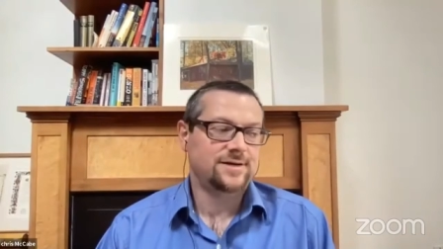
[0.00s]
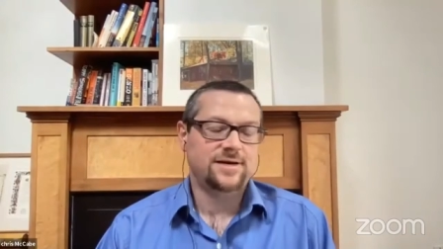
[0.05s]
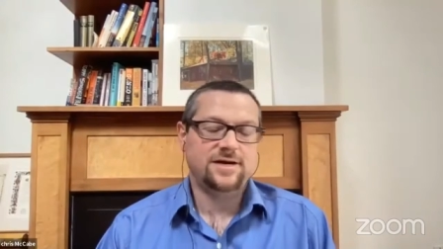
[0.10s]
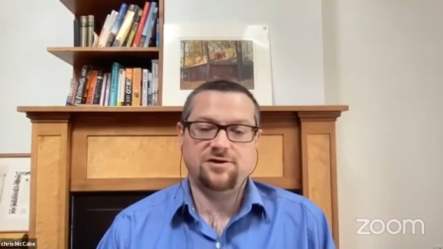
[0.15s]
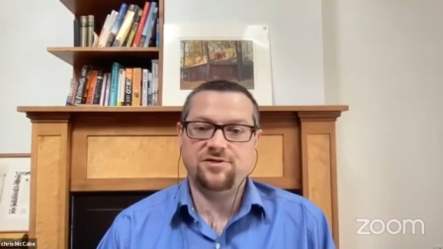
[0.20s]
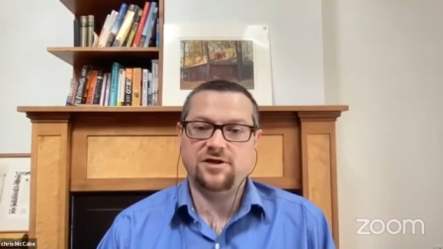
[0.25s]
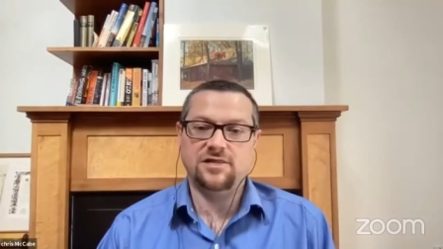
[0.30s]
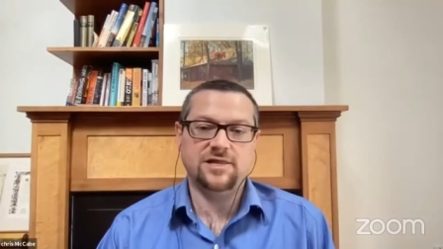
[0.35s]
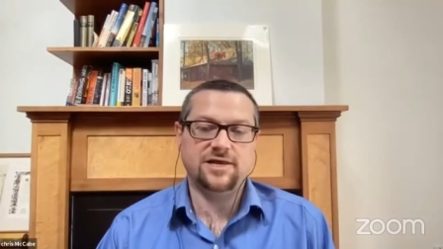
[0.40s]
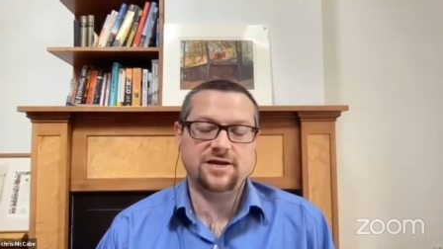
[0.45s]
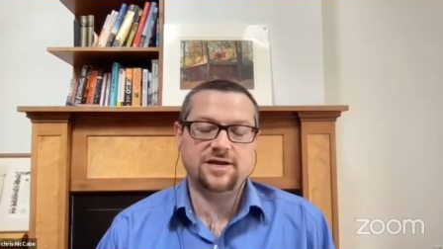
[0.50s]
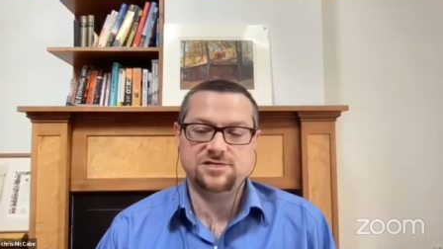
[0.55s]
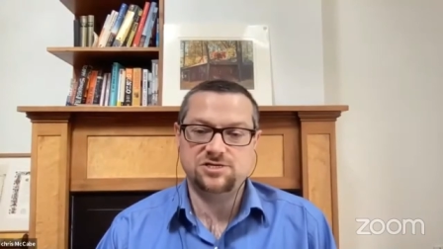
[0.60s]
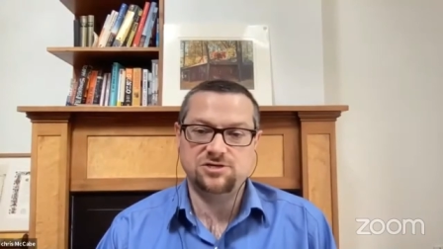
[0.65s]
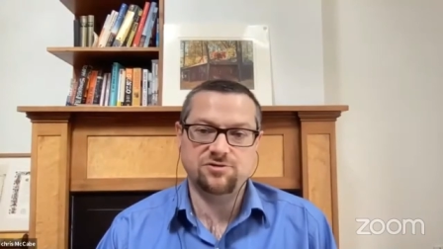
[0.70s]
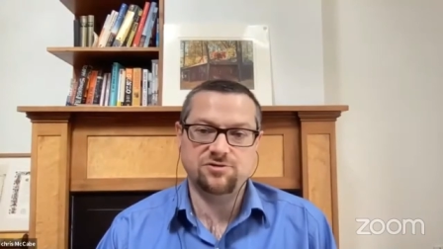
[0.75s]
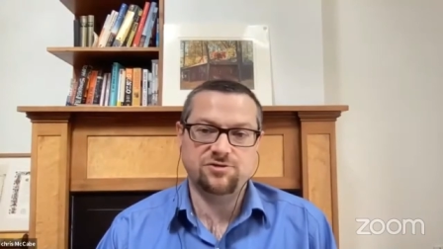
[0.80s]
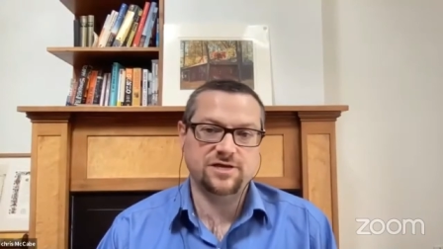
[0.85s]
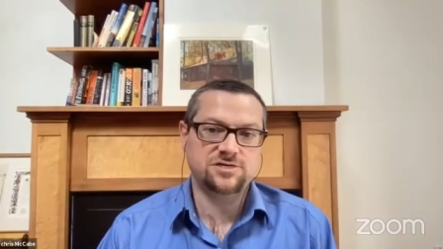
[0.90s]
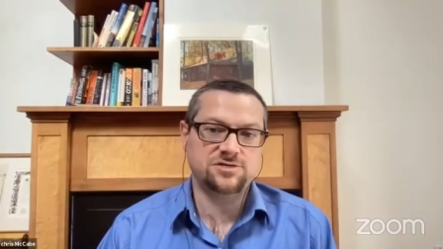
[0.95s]
how they let us
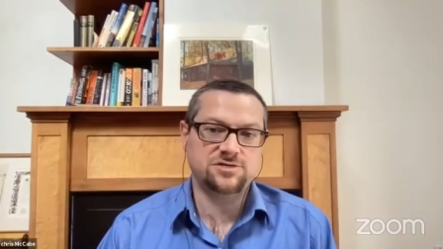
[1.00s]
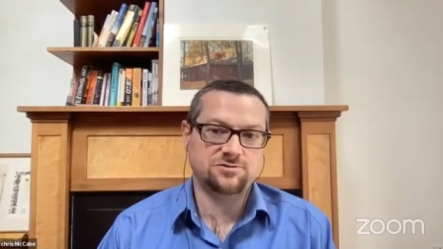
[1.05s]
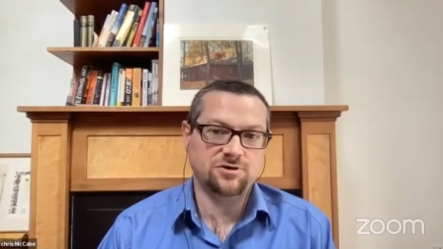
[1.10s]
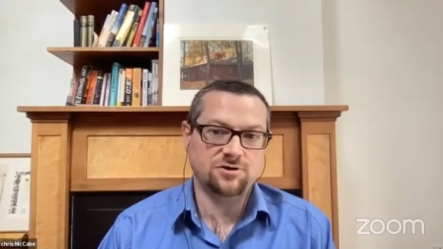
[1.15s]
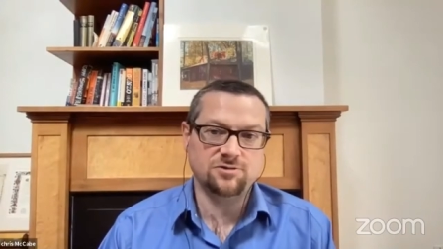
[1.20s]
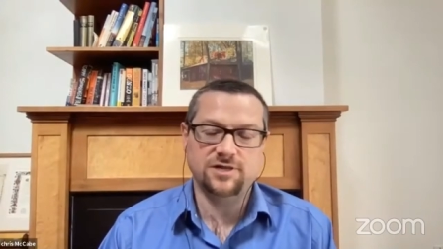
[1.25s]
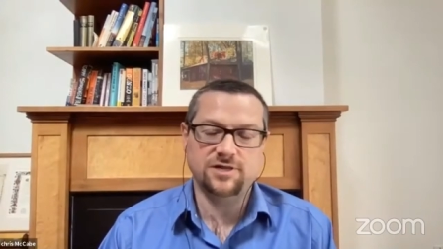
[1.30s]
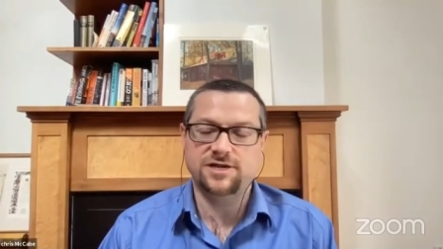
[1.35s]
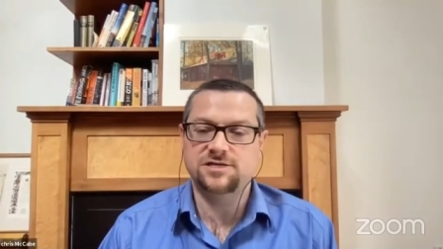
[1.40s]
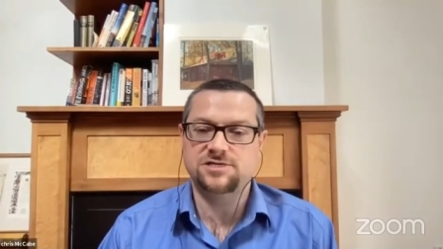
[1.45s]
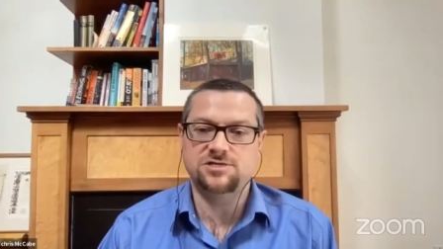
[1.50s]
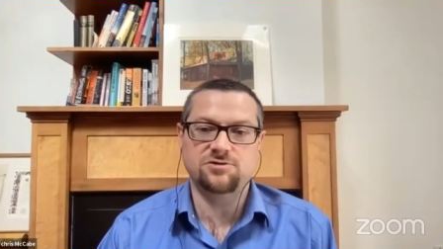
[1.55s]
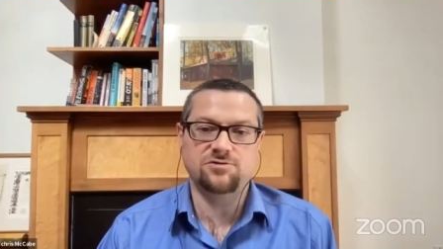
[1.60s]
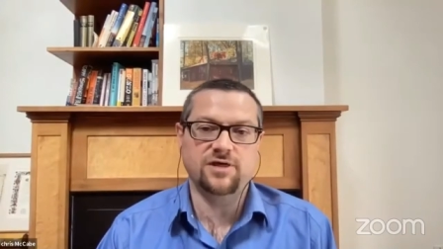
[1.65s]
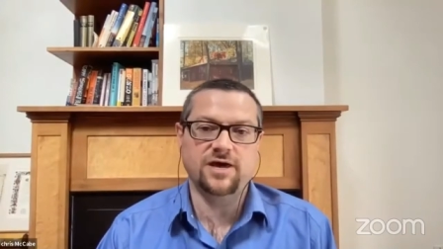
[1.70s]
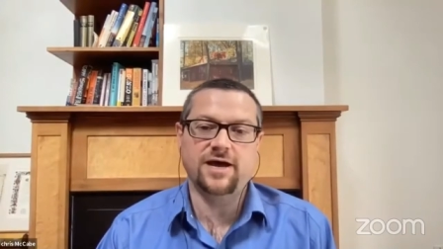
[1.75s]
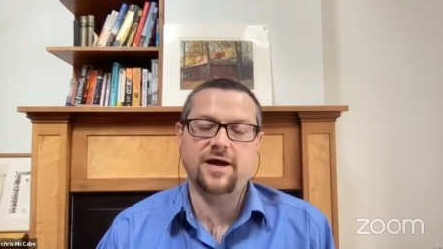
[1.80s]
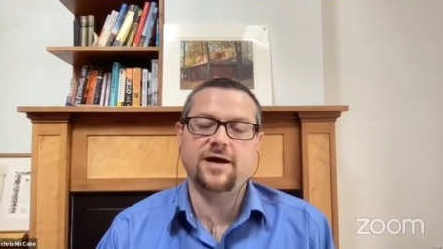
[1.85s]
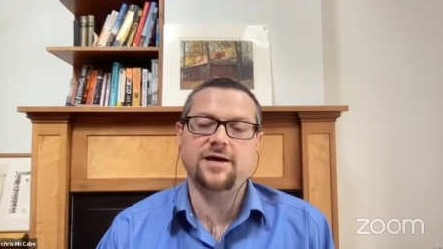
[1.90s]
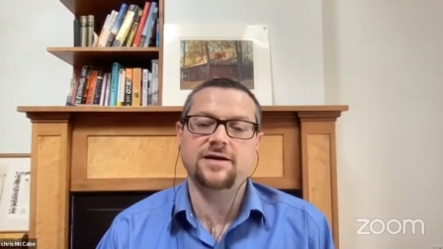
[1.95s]
do this or don't let us do
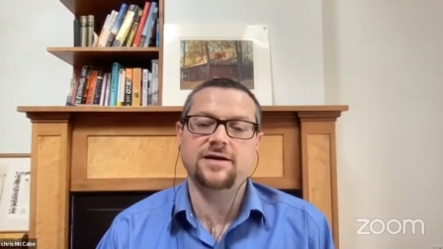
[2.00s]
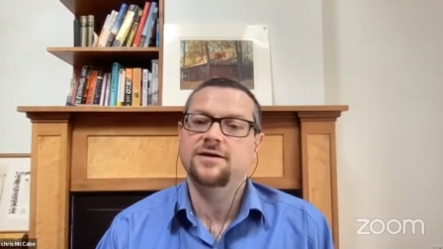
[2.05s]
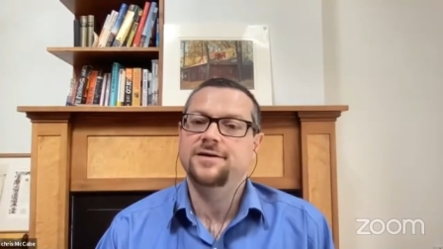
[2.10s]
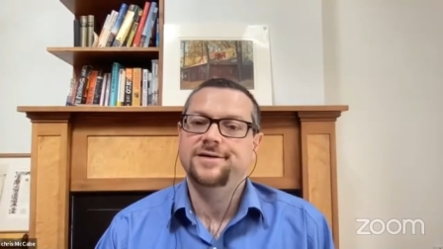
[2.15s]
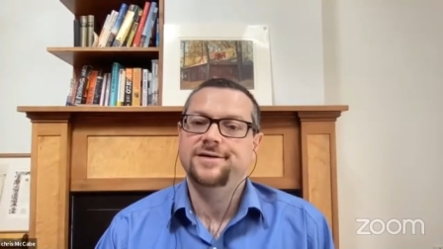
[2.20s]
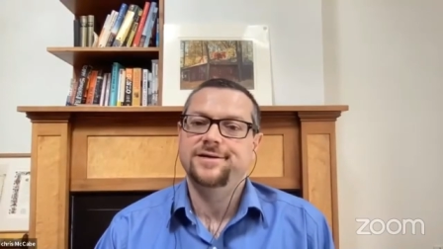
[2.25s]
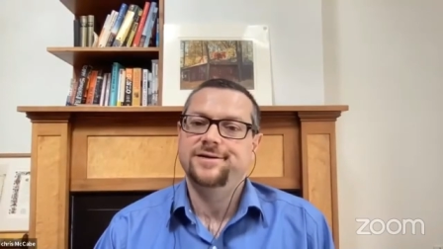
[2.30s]
that